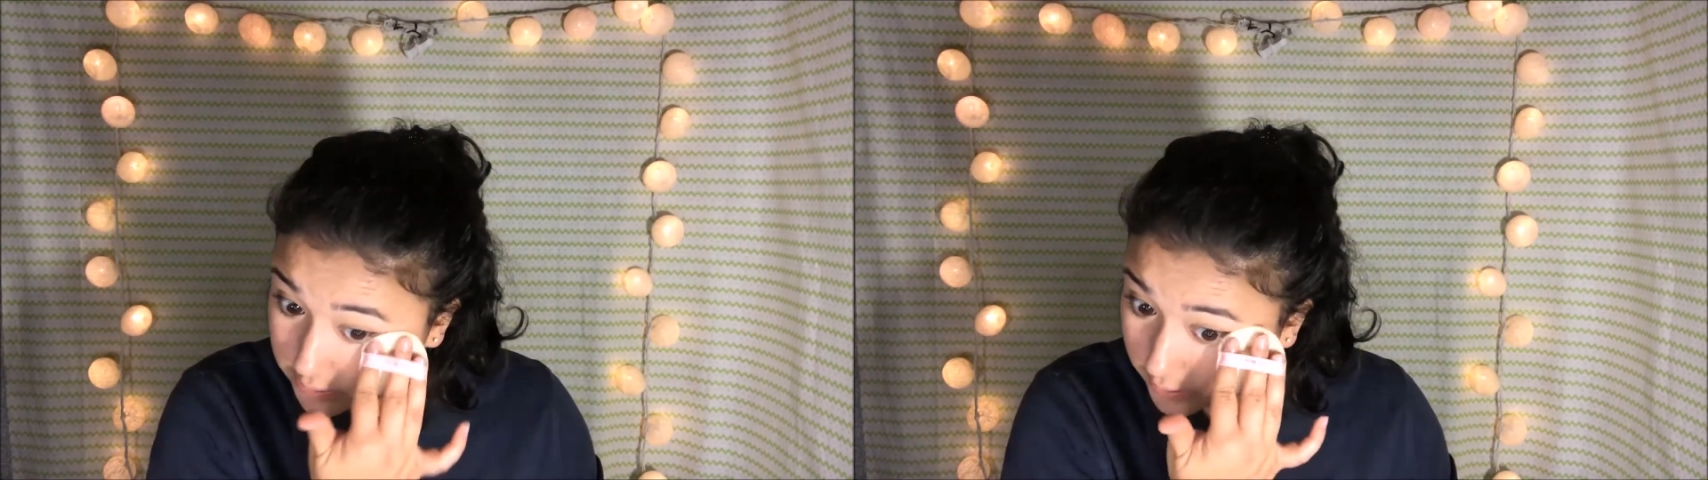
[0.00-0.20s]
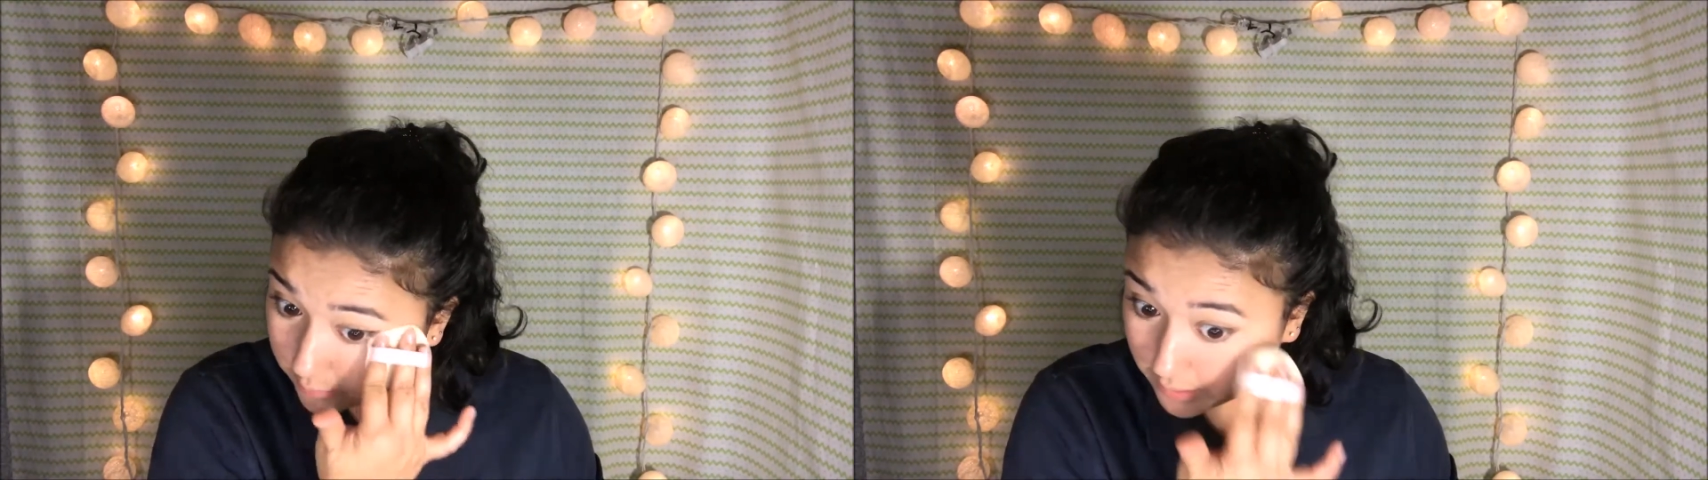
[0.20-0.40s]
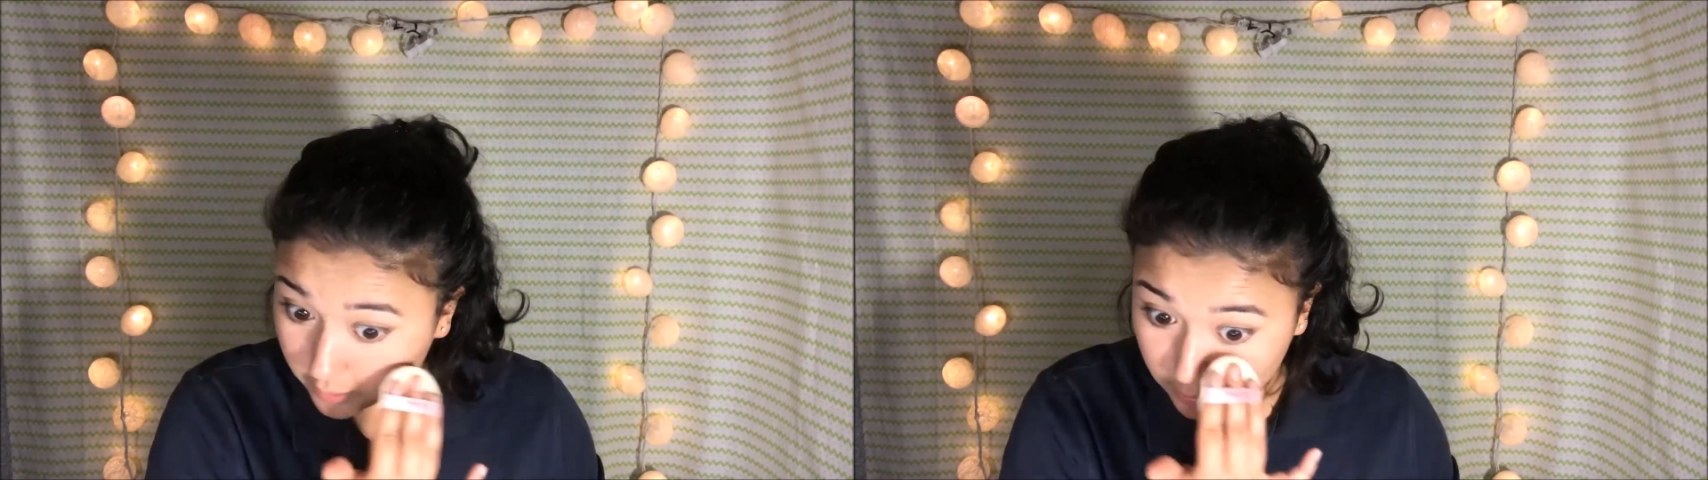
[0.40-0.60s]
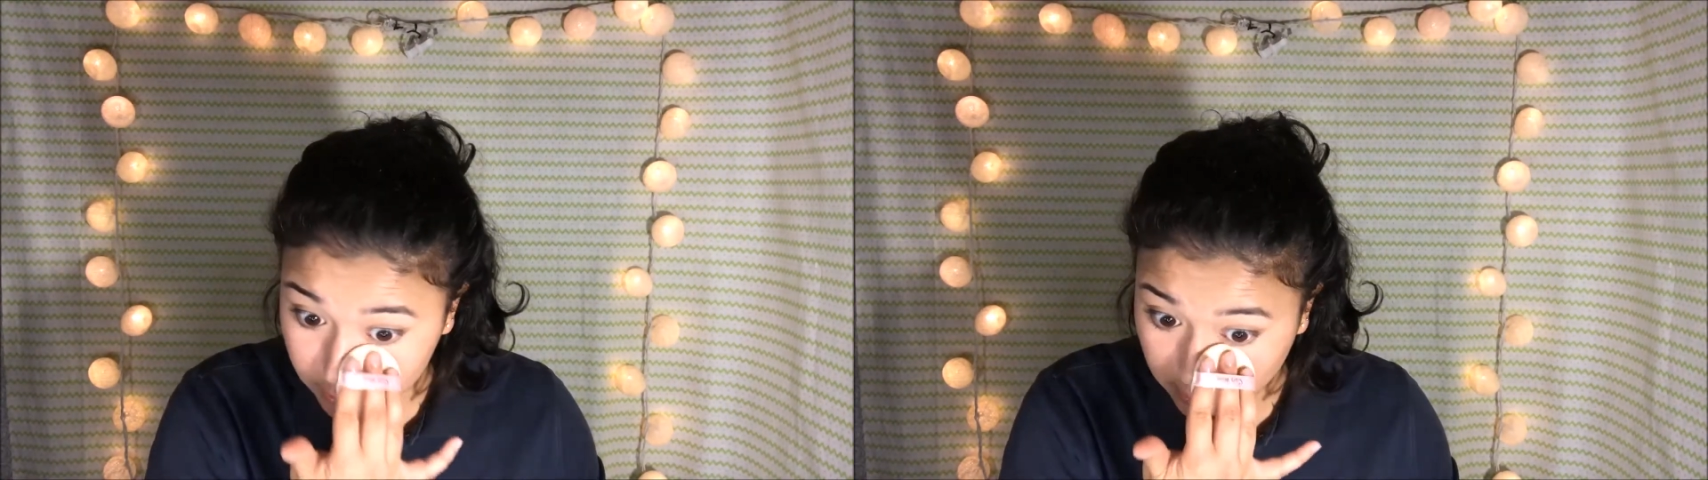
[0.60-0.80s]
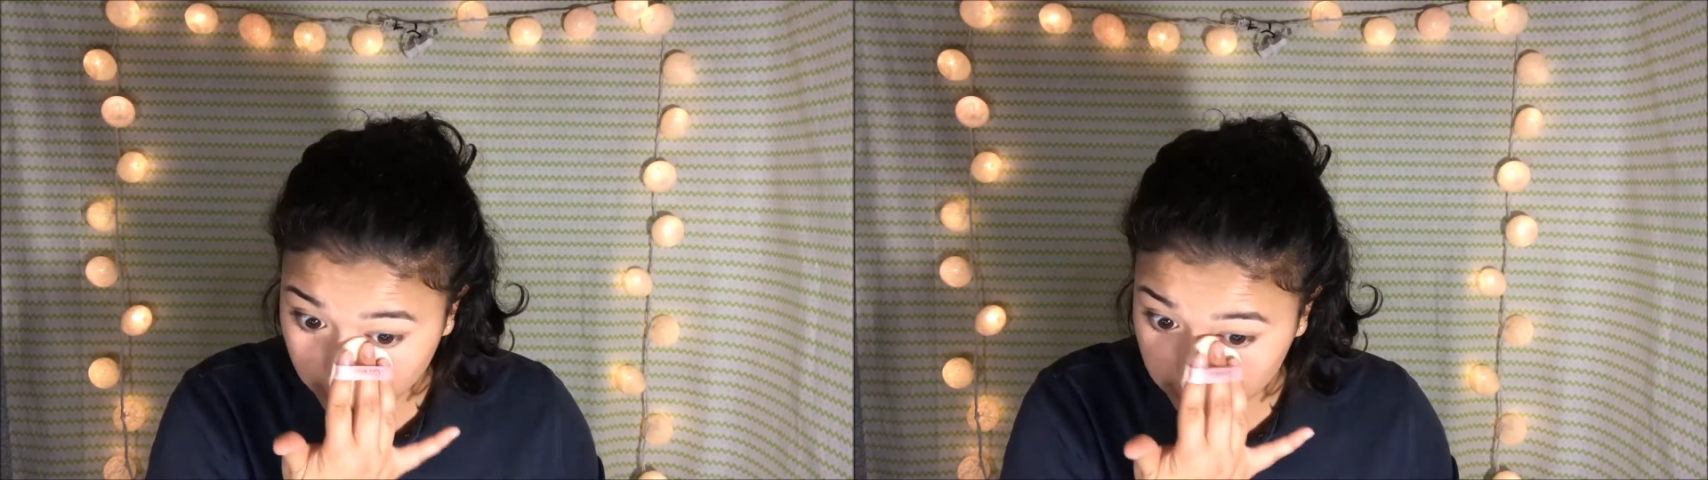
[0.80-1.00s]
setting powder,
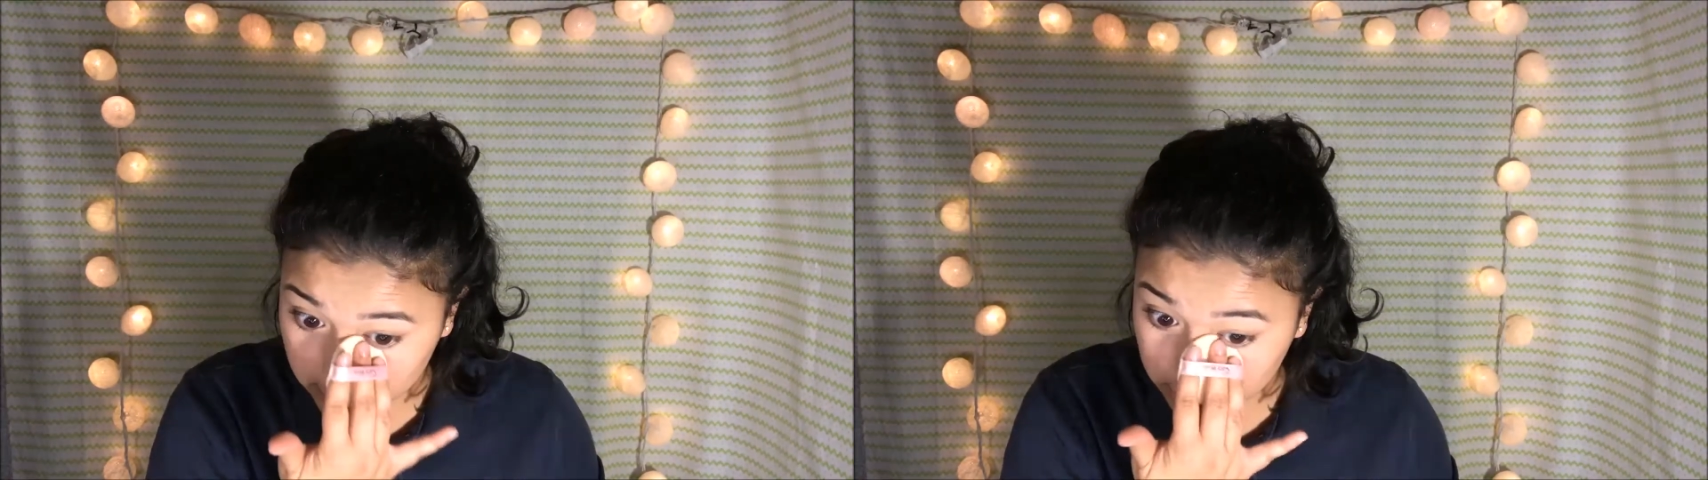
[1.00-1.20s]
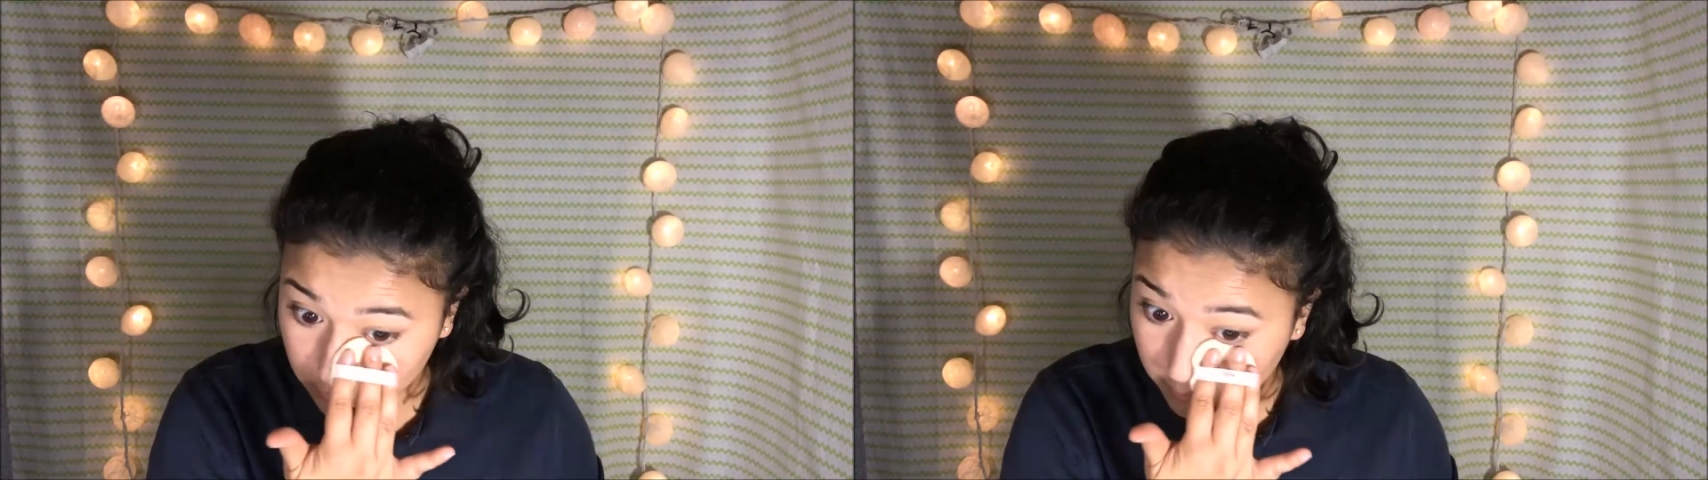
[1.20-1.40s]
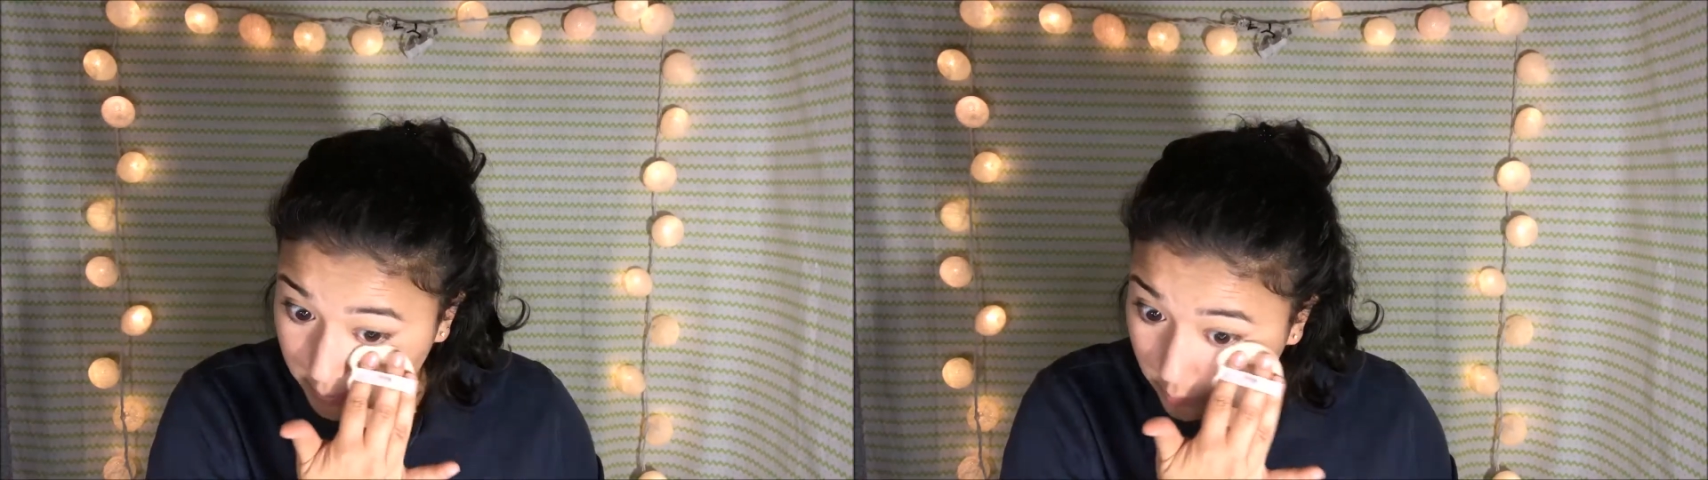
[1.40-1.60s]
so I don't need to sweep